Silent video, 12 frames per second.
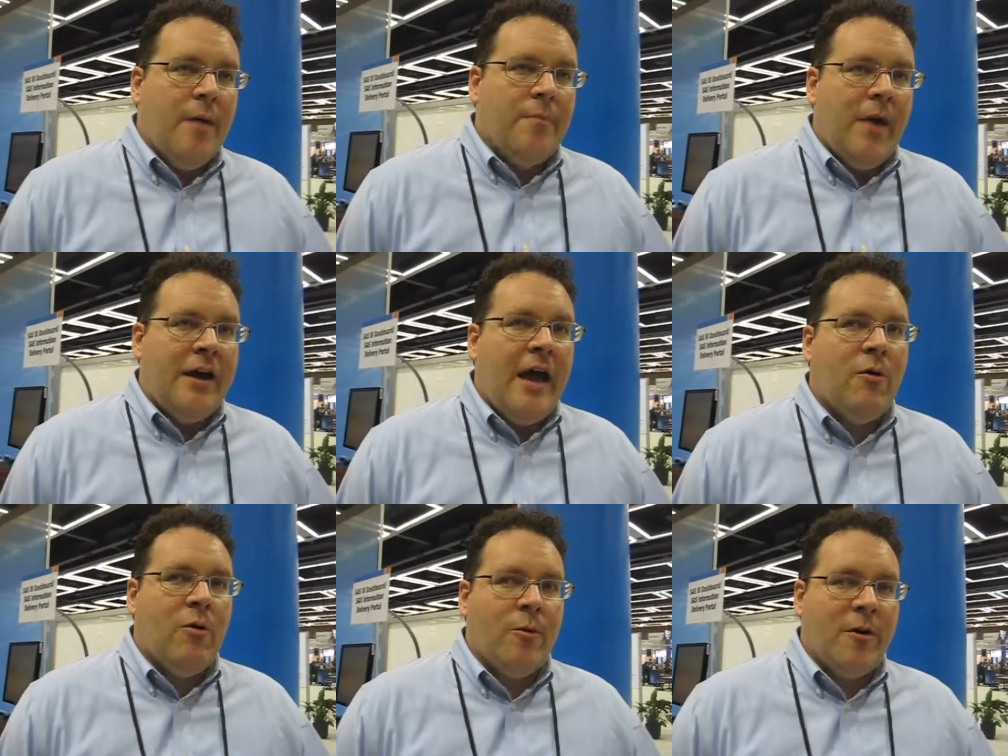And
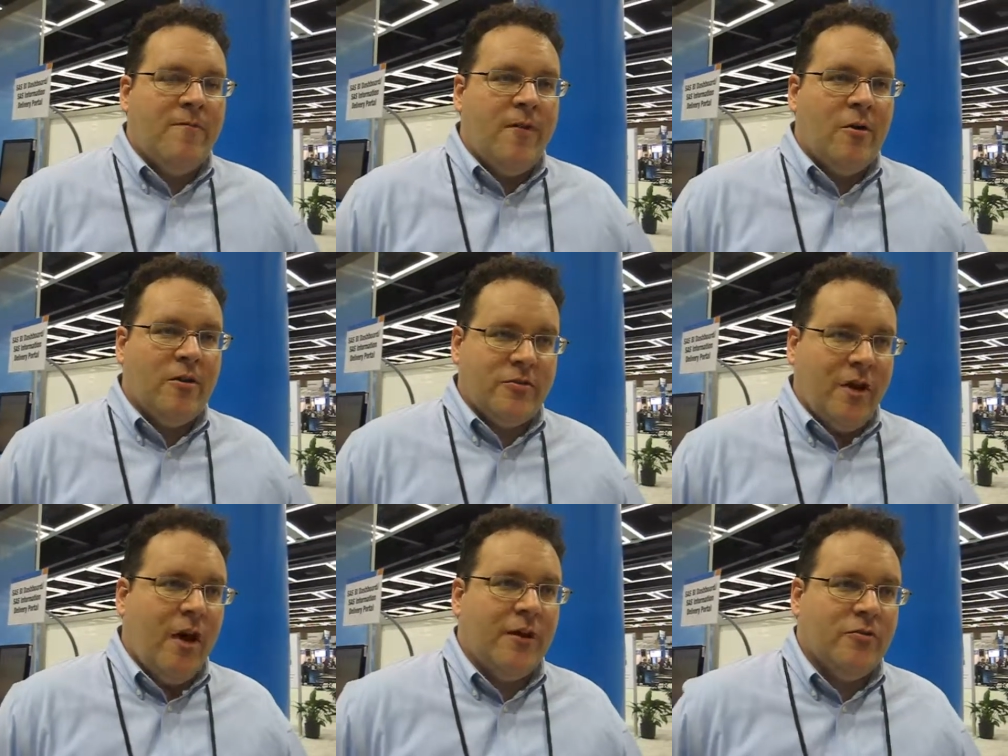now what we're really
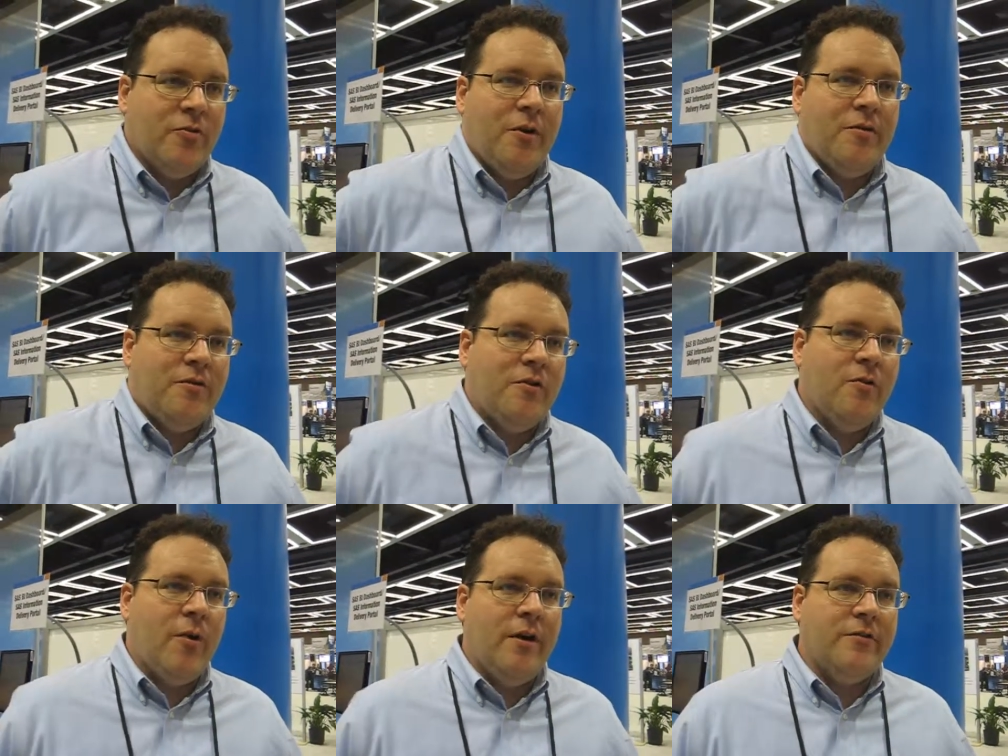focused on is really the
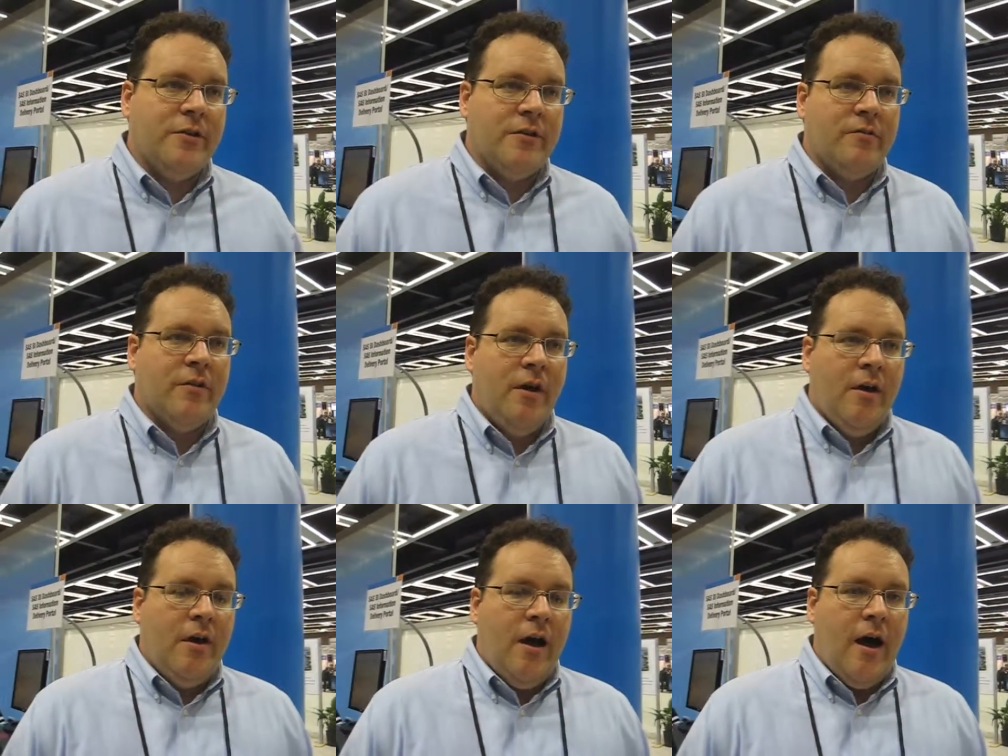two questions:
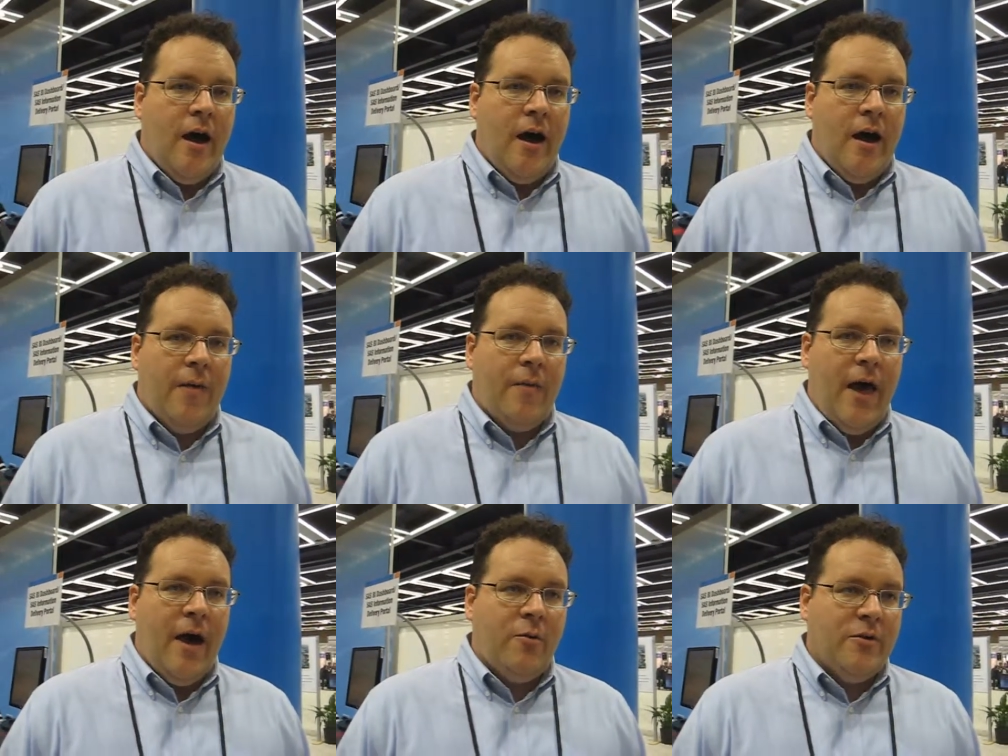
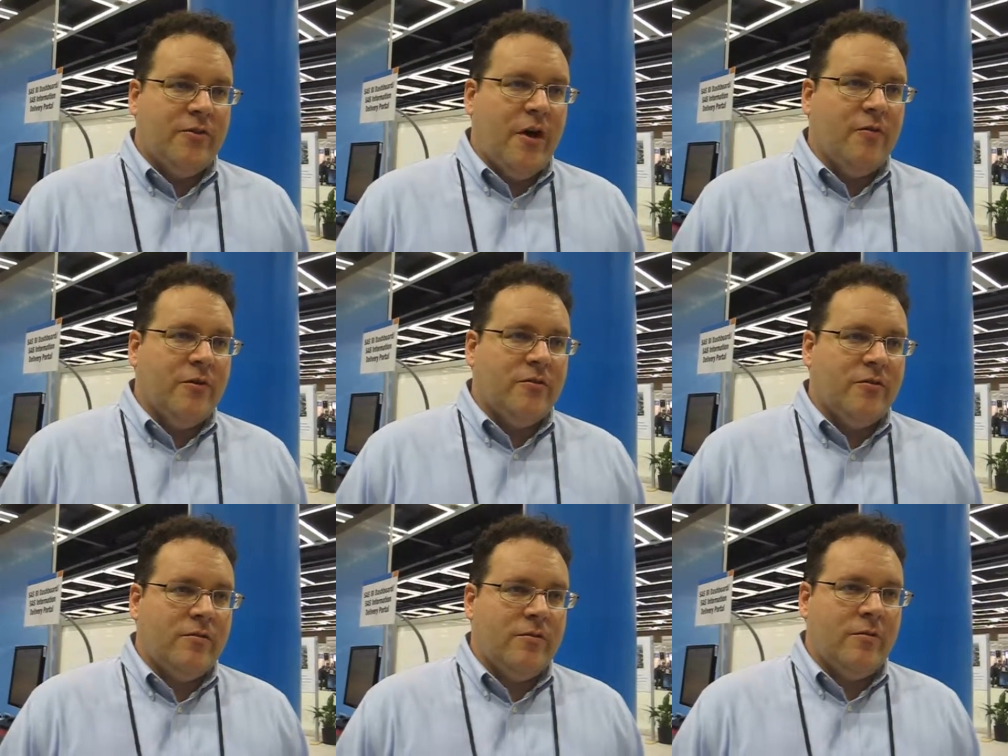how do we solve
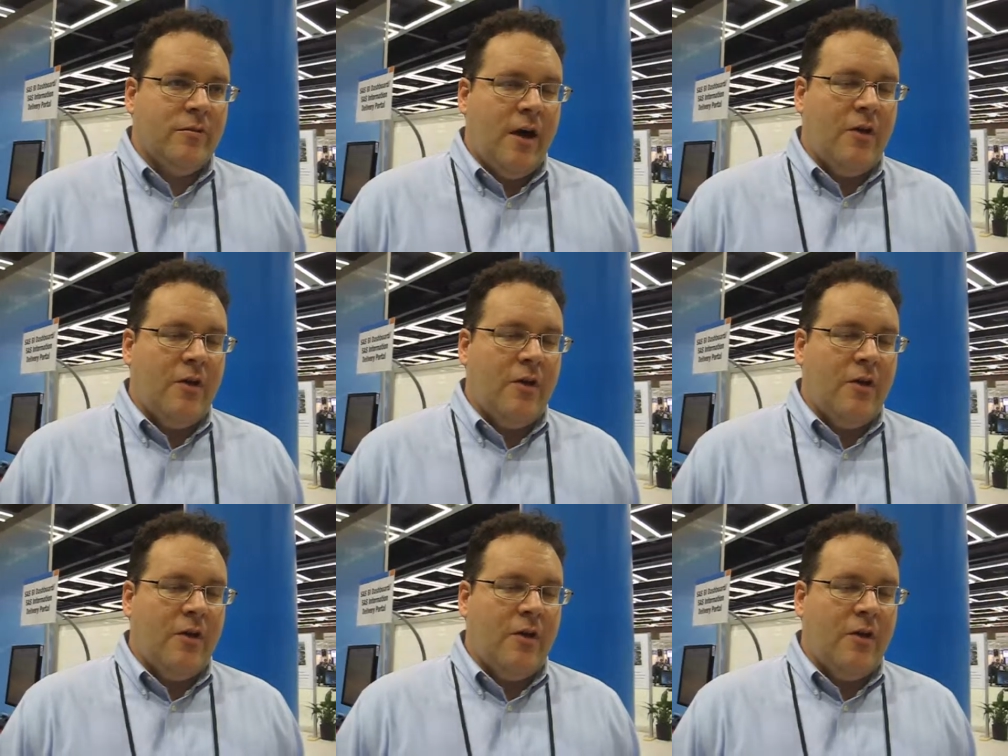this?